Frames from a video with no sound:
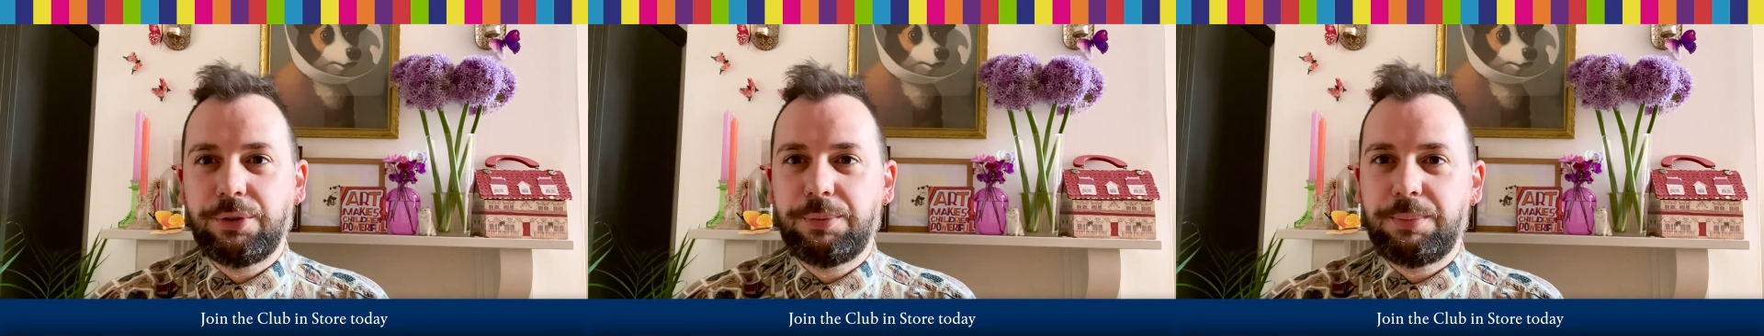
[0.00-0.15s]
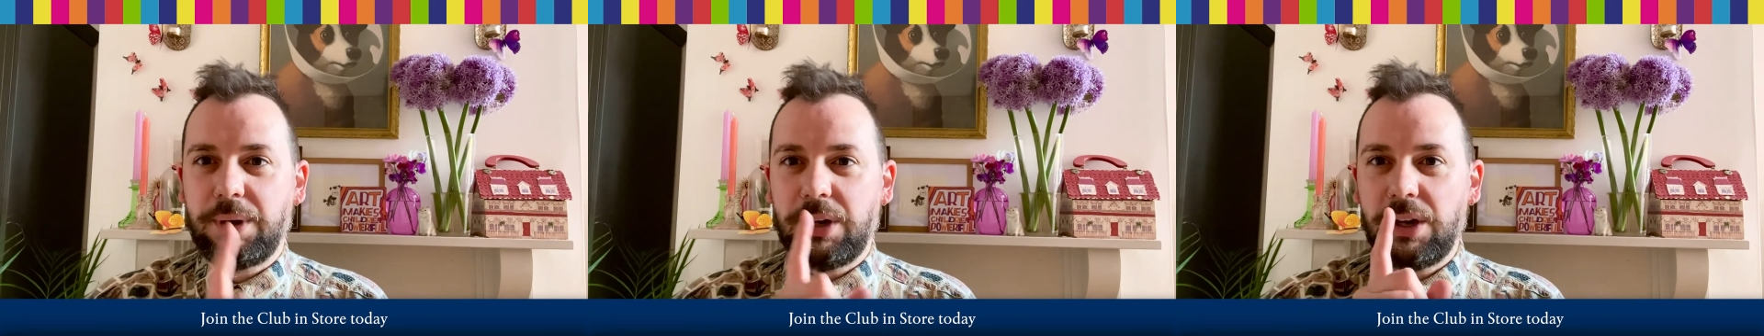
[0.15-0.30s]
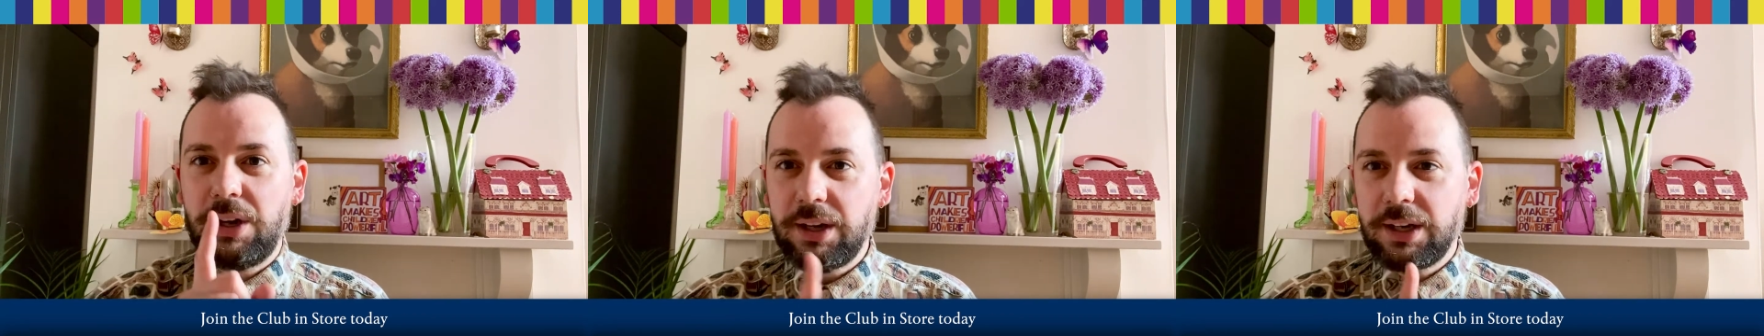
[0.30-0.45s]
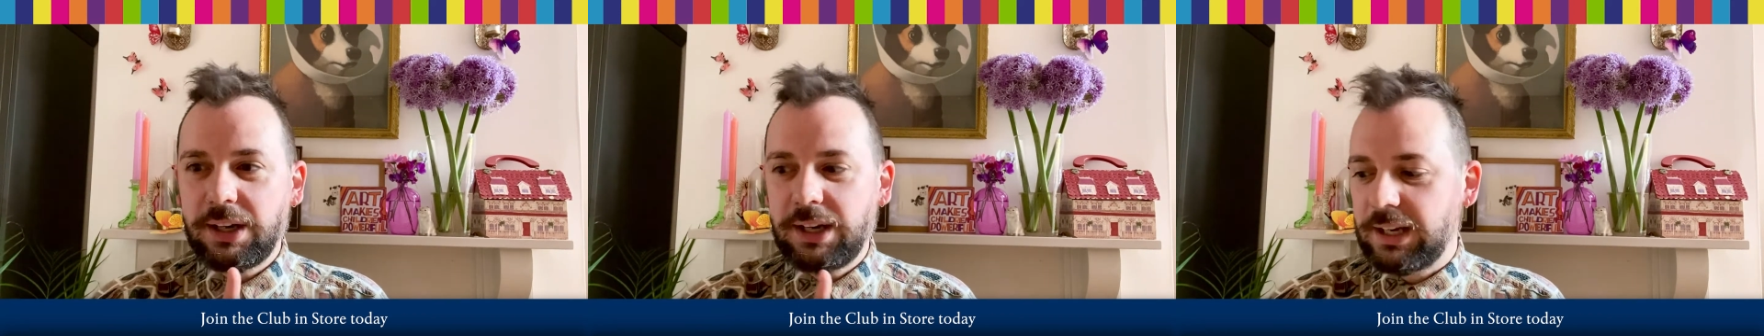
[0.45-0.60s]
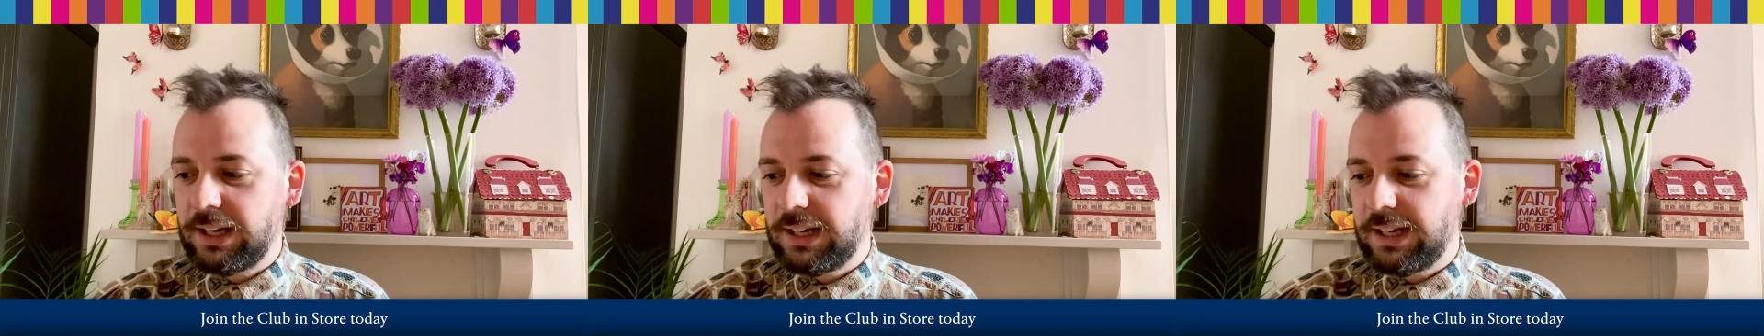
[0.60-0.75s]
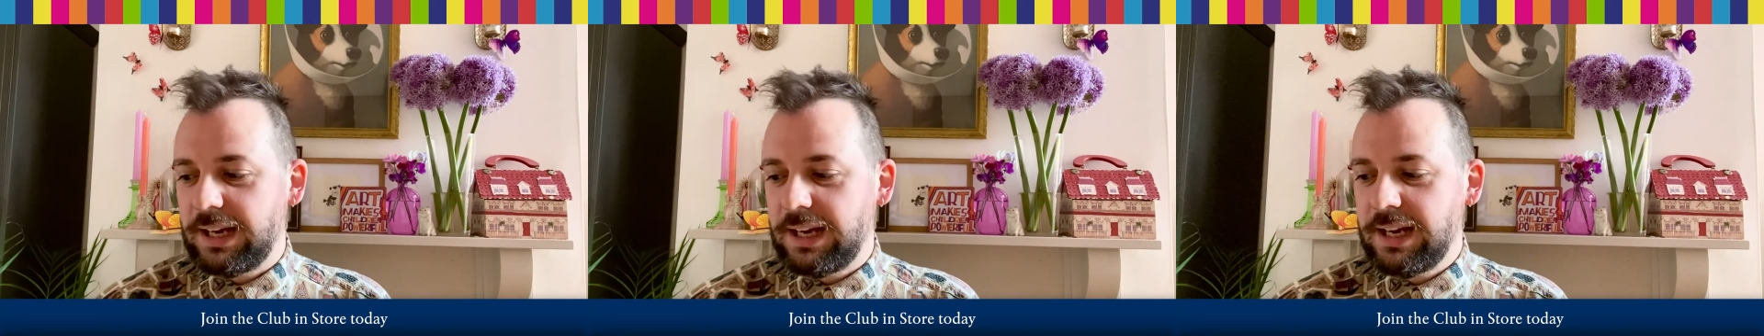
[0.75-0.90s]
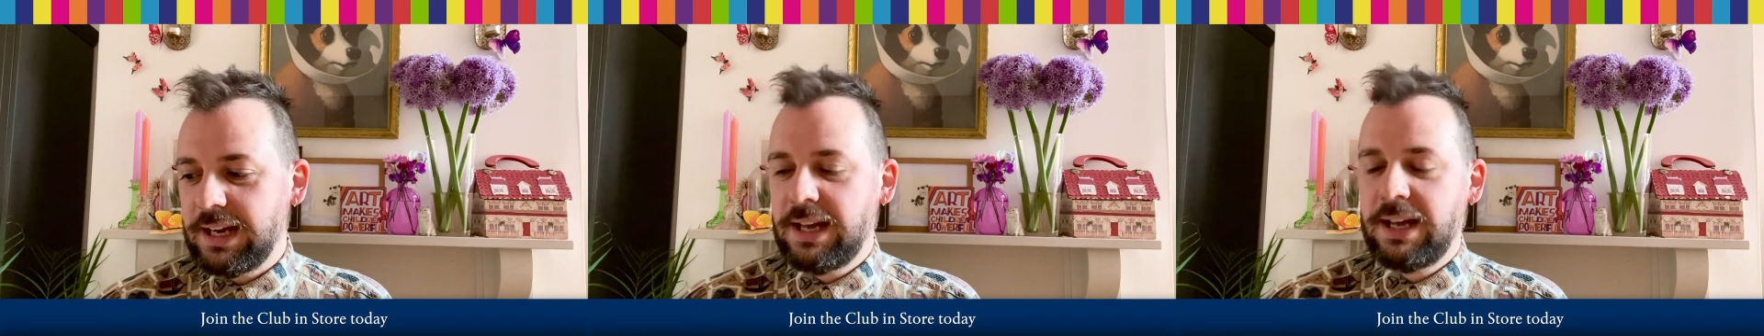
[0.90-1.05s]
but
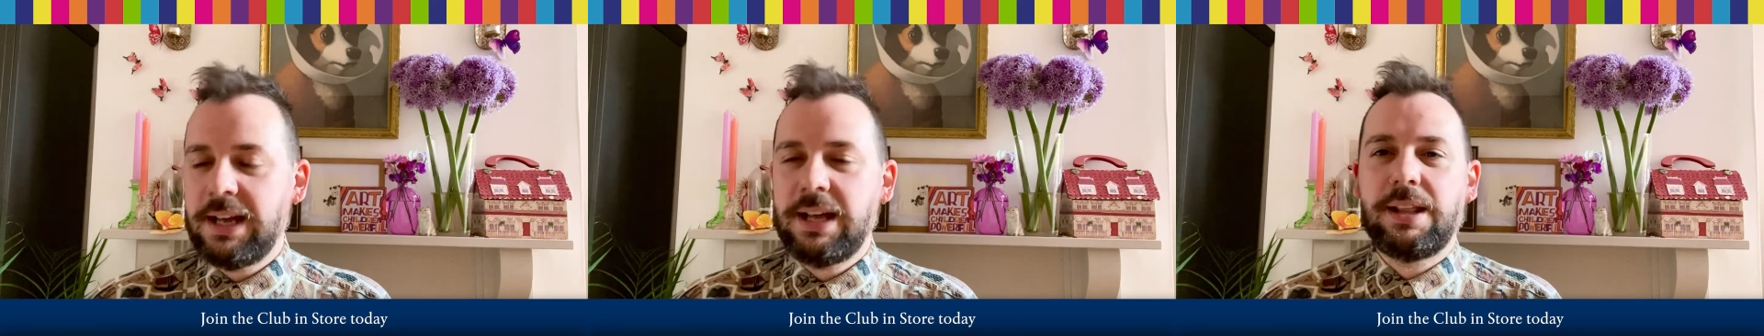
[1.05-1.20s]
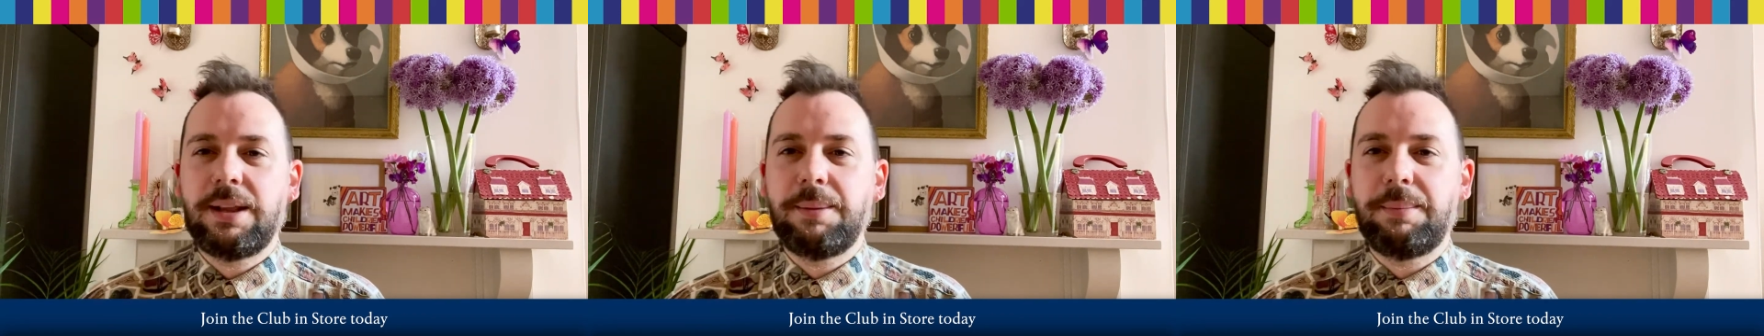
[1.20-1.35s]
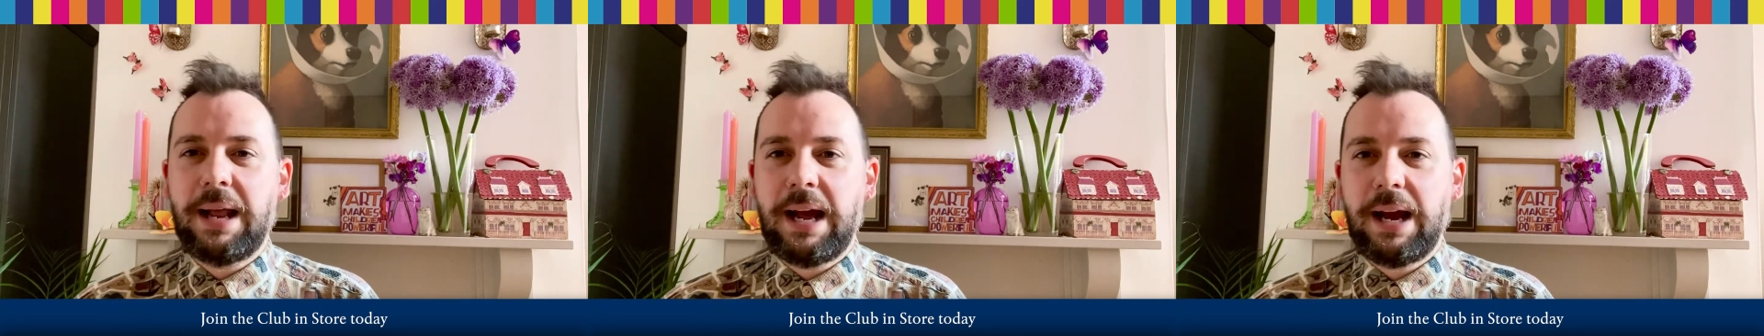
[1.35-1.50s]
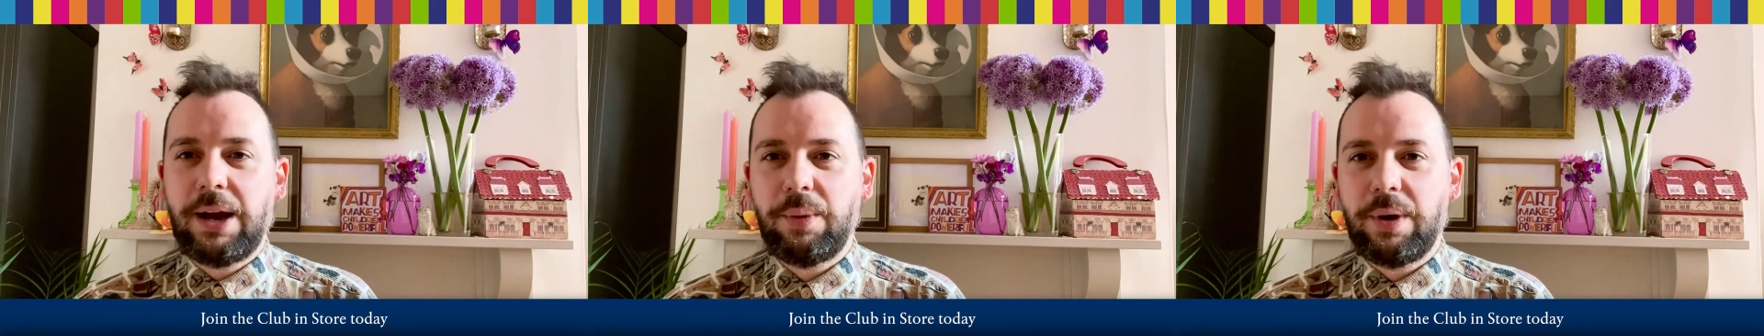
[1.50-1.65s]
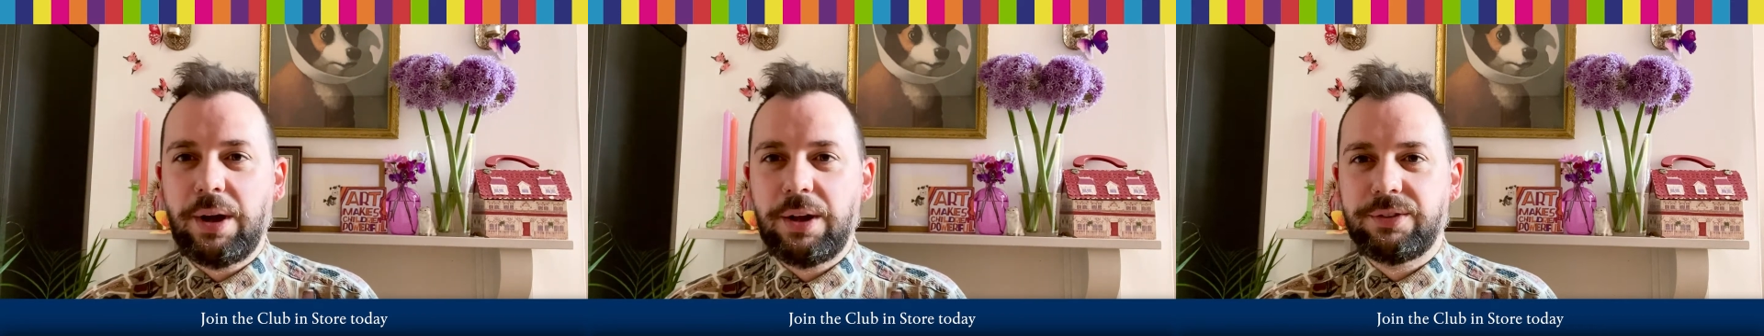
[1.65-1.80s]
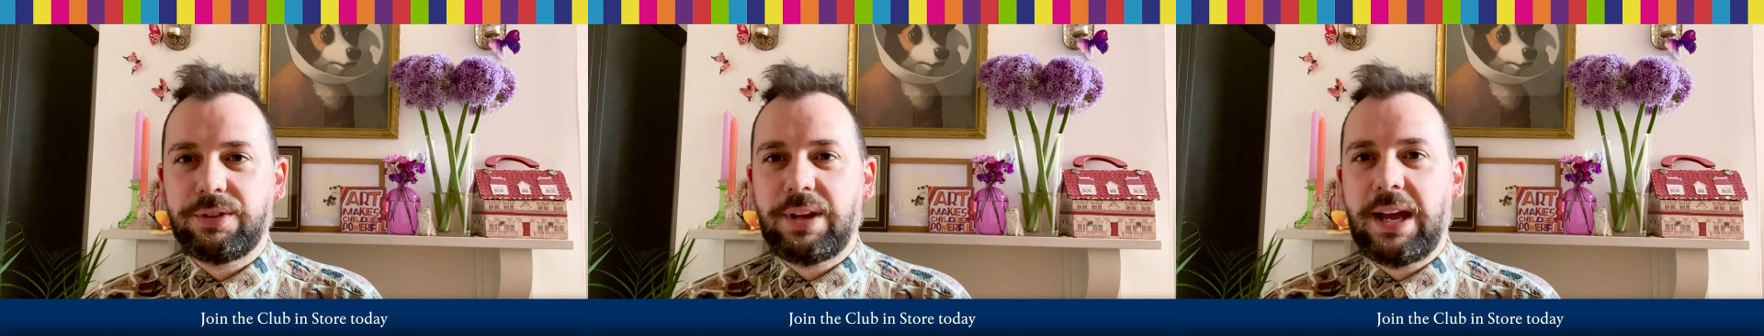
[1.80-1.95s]
luckily the Blackwell's